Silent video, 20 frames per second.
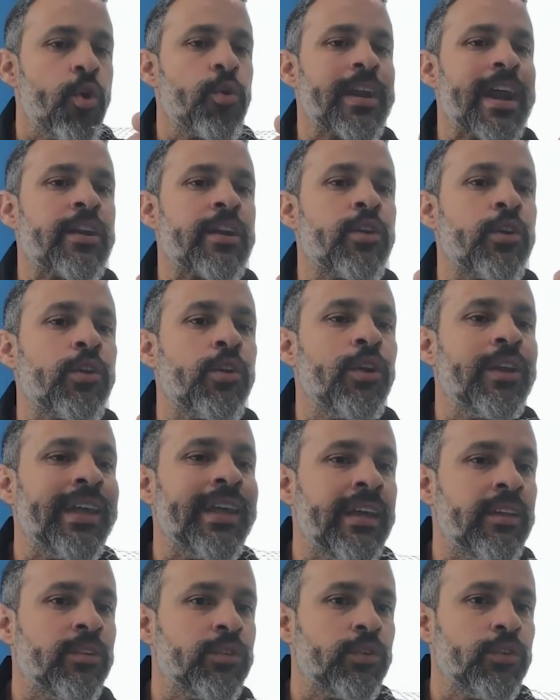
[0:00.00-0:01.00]
on another
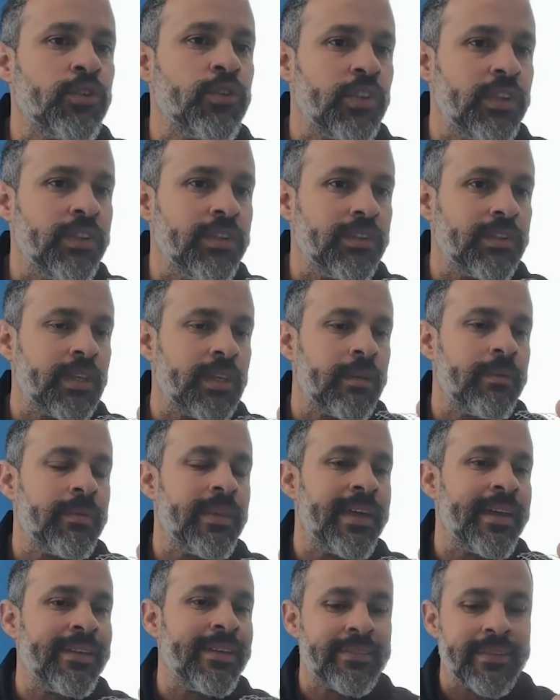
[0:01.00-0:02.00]
laser system
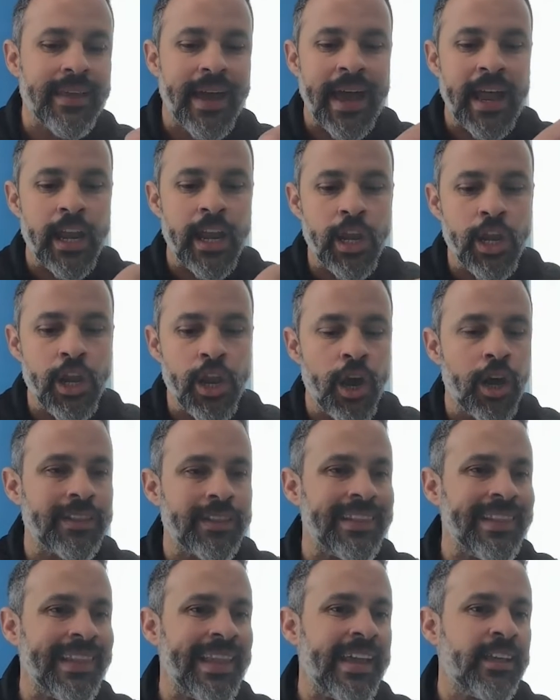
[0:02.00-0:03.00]
that it's a
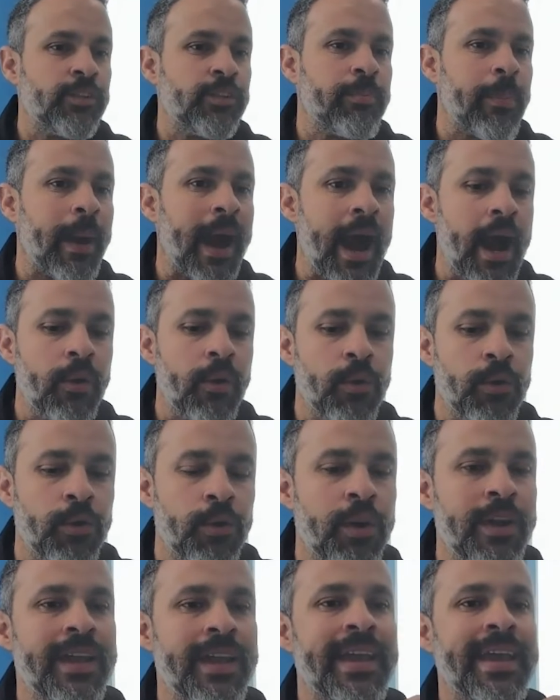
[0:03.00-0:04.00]
lot less
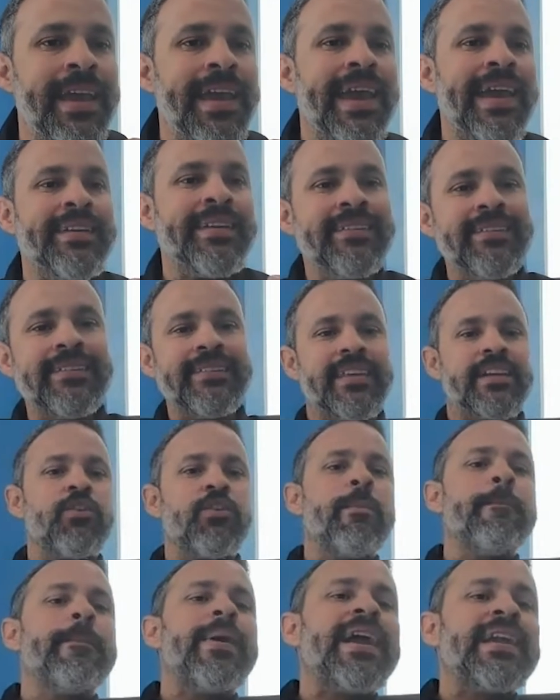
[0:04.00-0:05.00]
power. And instead
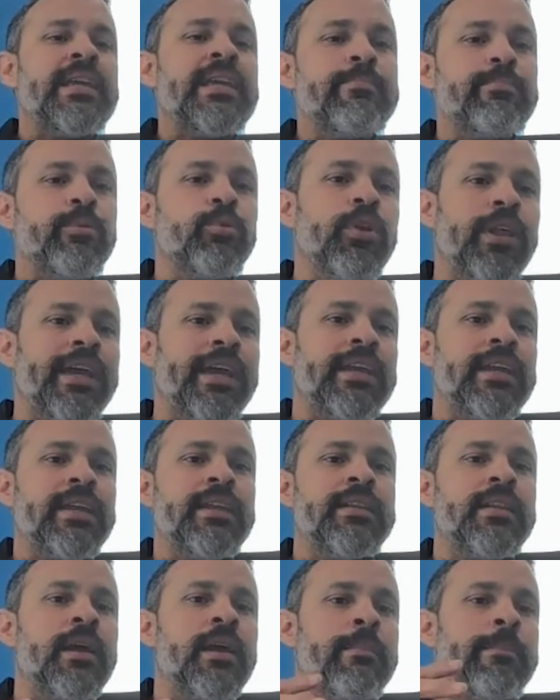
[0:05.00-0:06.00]
of
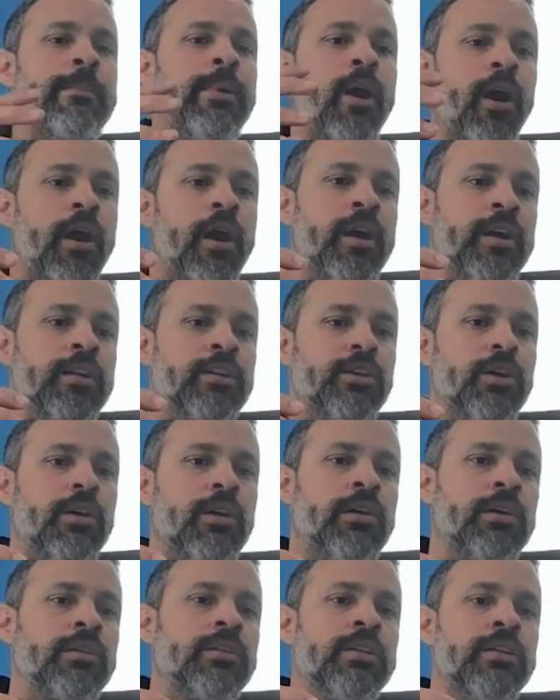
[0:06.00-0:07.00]
manipulating the part
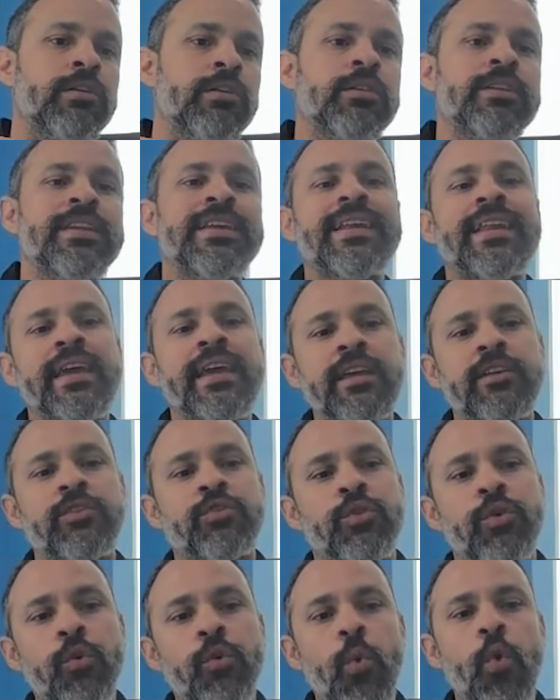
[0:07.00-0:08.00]
under the
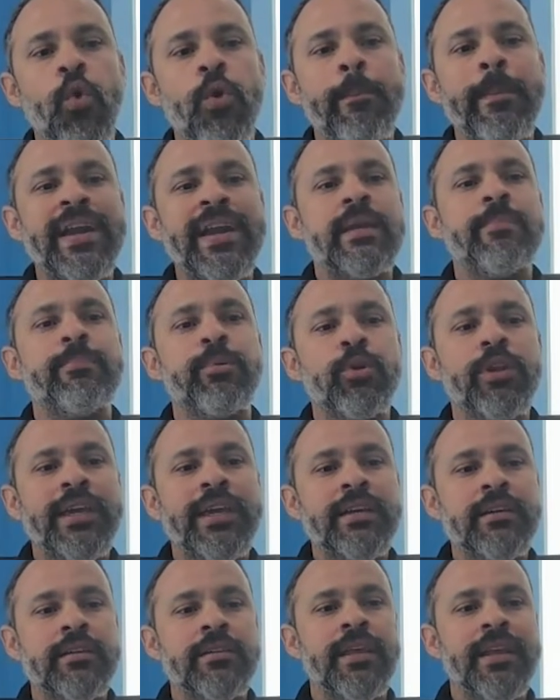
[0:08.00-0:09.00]
laser, we're
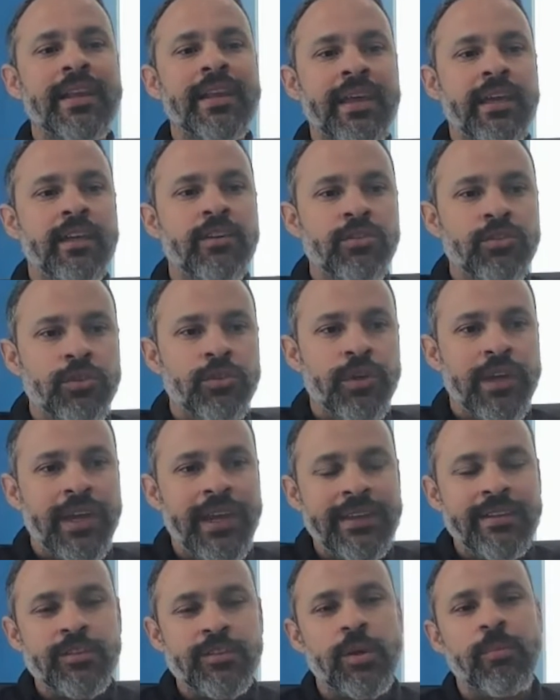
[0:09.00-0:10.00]
manipulating the laser
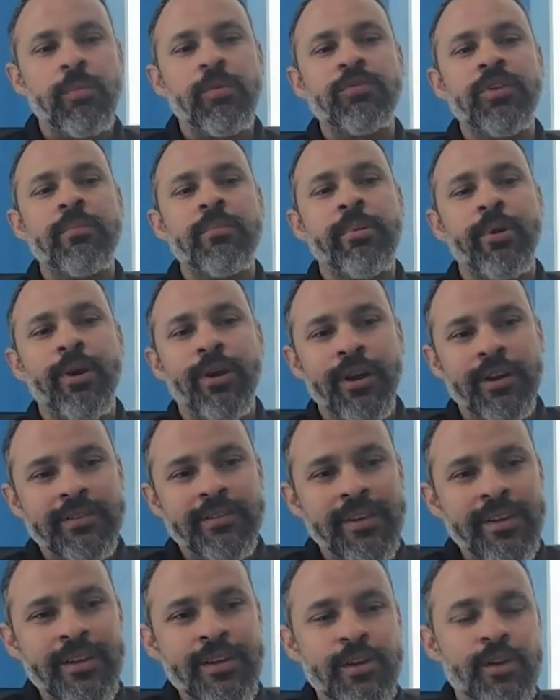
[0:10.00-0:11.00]
in top of the
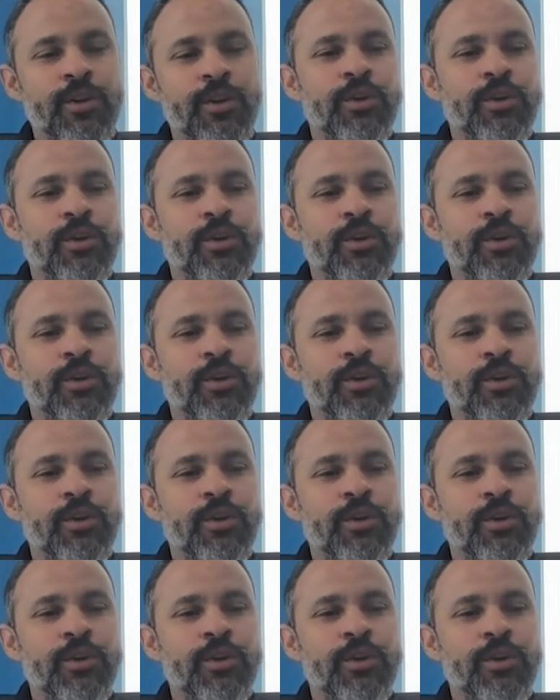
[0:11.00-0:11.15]
part.